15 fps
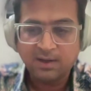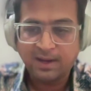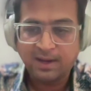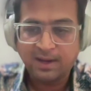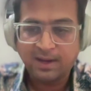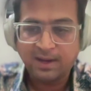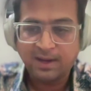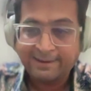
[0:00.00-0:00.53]

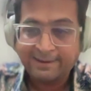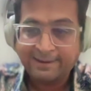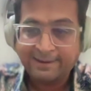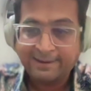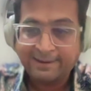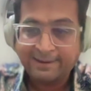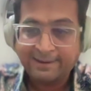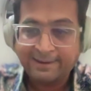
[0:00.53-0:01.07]
entering
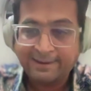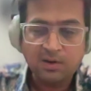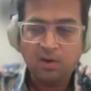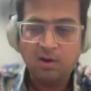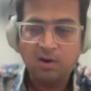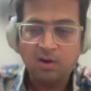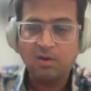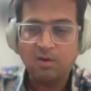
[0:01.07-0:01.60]
talent
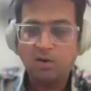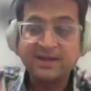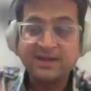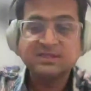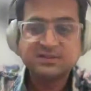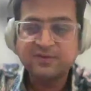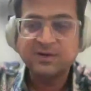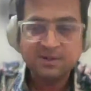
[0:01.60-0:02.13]
on
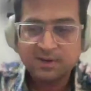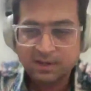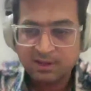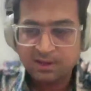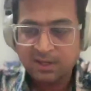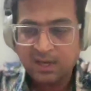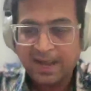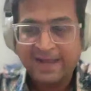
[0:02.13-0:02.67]
various
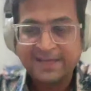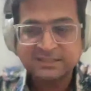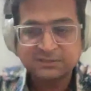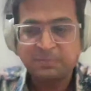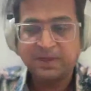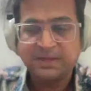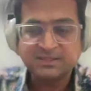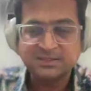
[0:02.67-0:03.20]
different
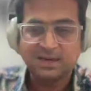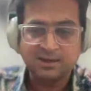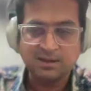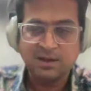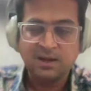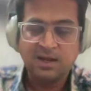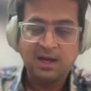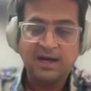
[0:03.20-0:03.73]

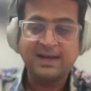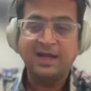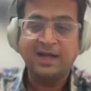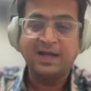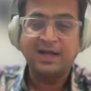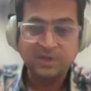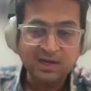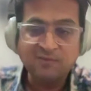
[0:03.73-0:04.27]
aspects
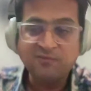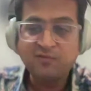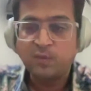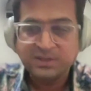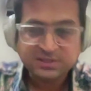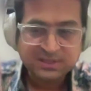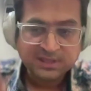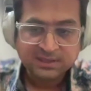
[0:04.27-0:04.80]
that are
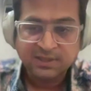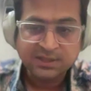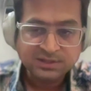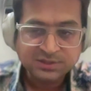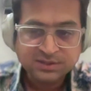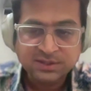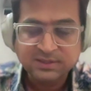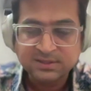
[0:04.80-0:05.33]
actually
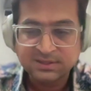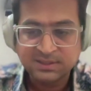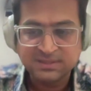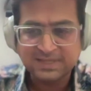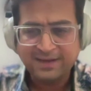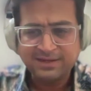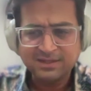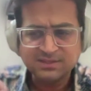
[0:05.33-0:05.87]
influencing the
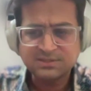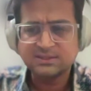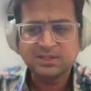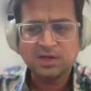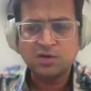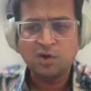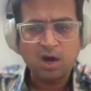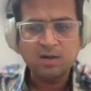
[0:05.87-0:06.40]
decisions.
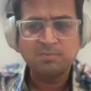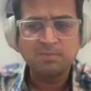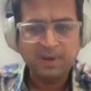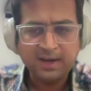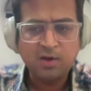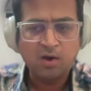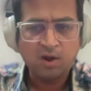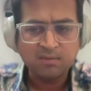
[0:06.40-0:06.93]
Design decisions are
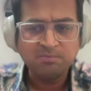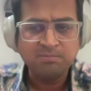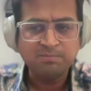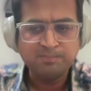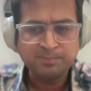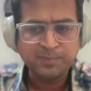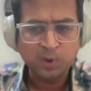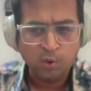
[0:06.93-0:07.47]
not made
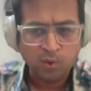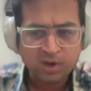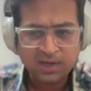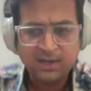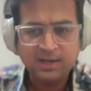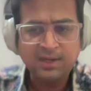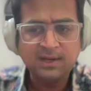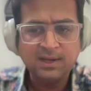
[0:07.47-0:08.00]
on
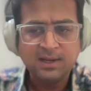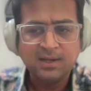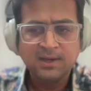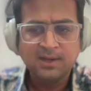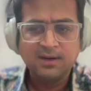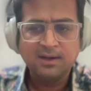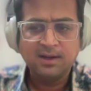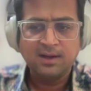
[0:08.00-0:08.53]
purely
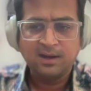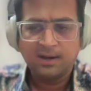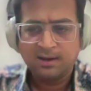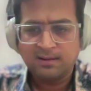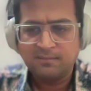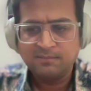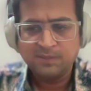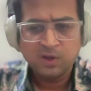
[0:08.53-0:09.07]

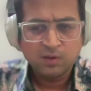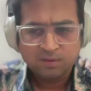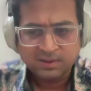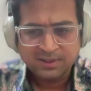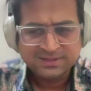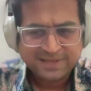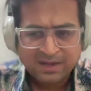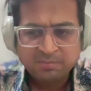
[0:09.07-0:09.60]

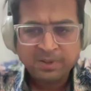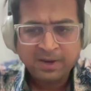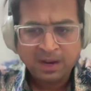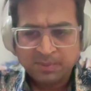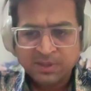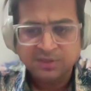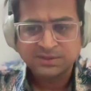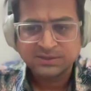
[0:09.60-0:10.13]
design
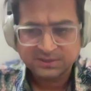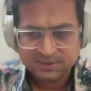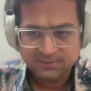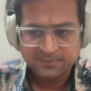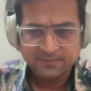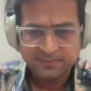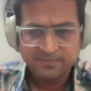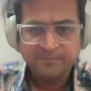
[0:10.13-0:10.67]

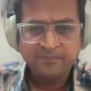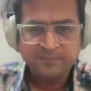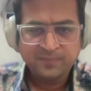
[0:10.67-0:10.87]
parameters,